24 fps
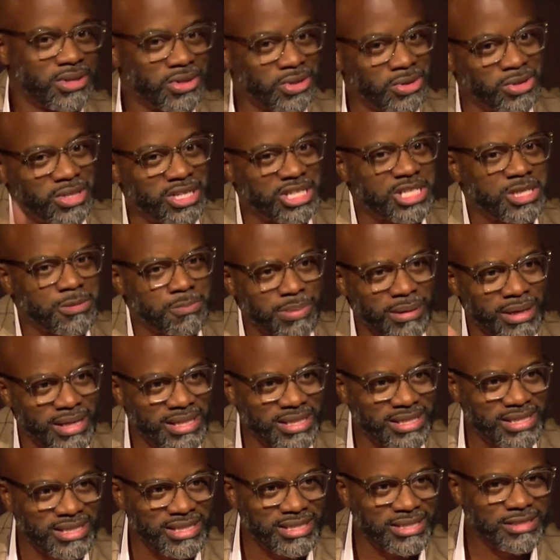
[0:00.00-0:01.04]
You
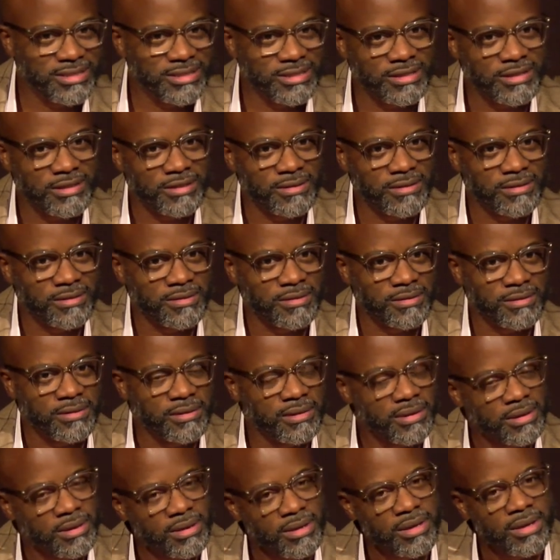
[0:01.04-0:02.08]
displace it
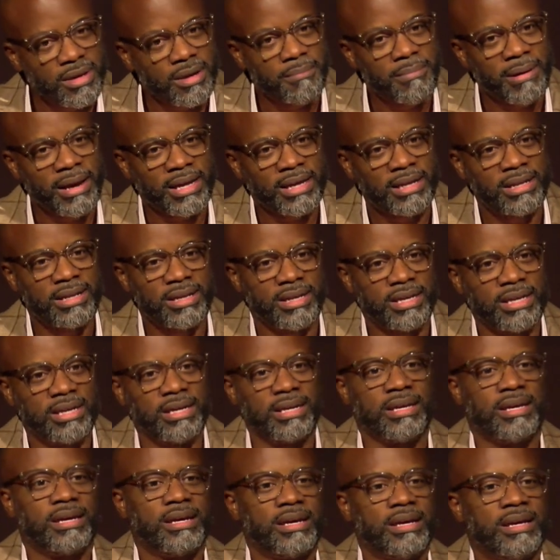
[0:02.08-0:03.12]
by
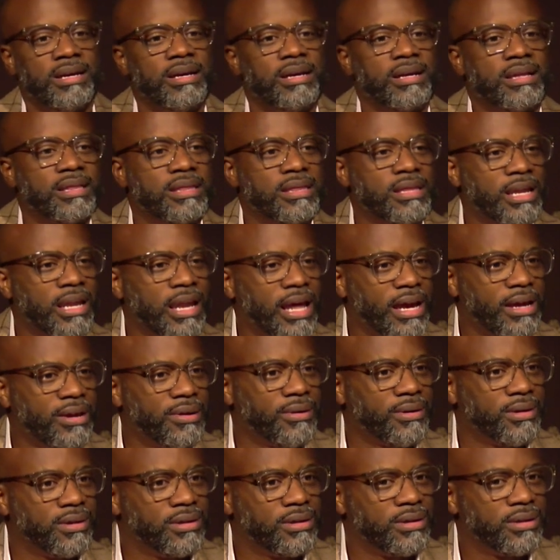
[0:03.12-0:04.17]
clicking the light
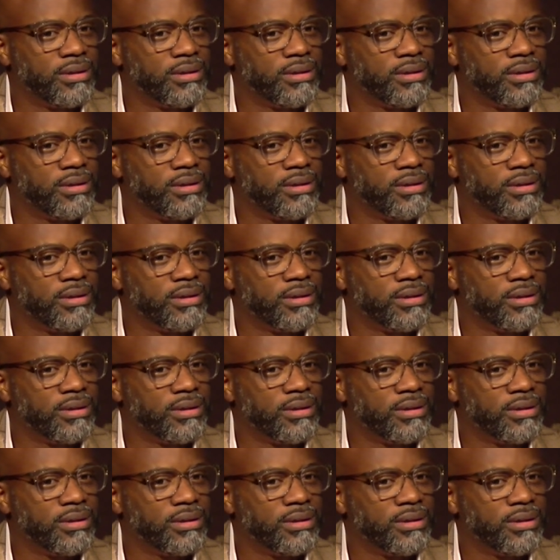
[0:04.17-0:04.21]
on.